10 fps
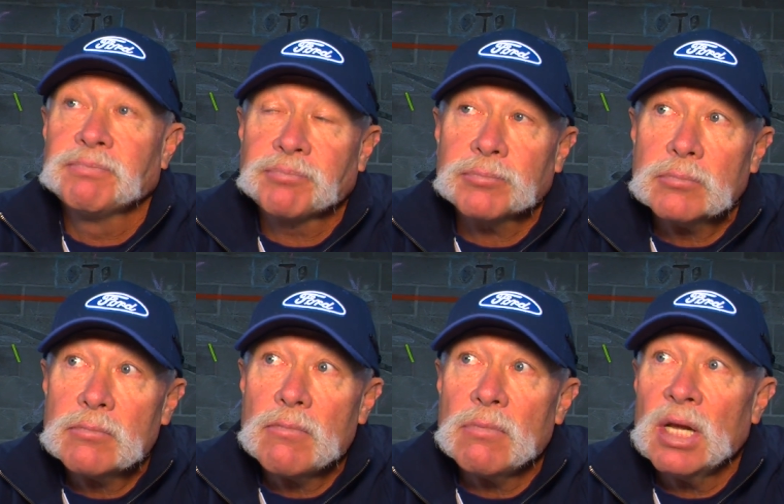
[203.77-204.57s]

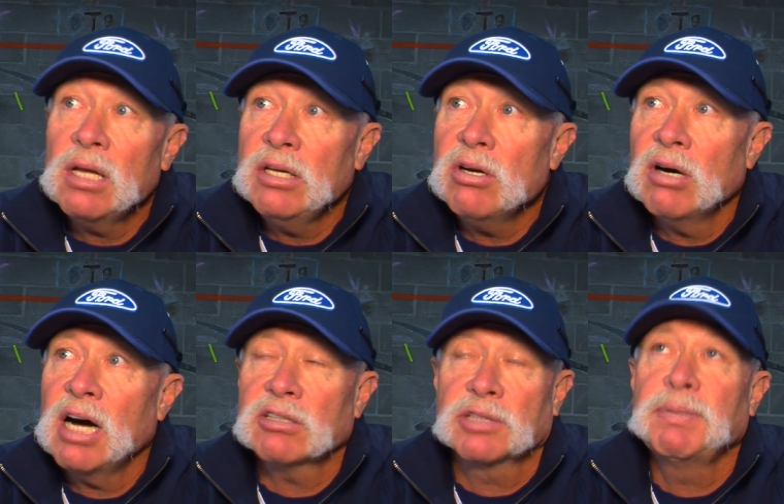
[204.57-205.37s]
you know,
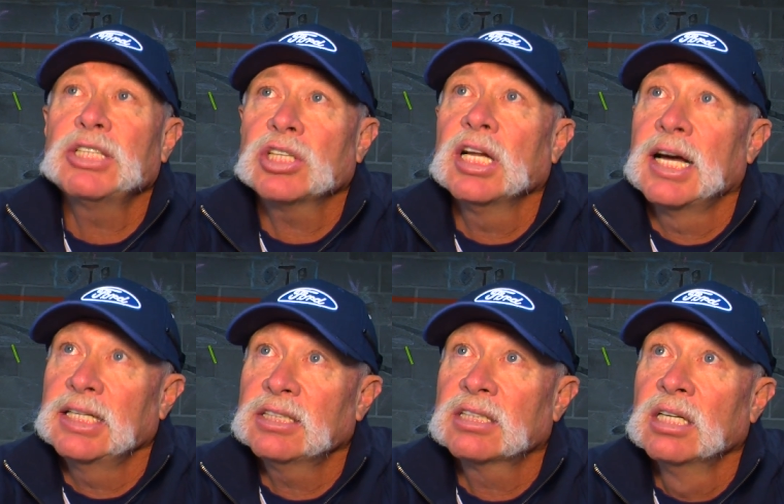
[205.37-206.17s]
how
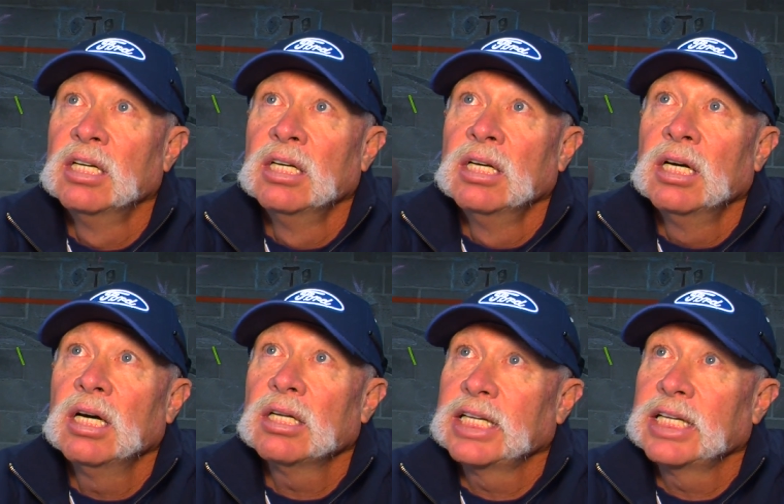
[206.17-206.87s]
specialized uh,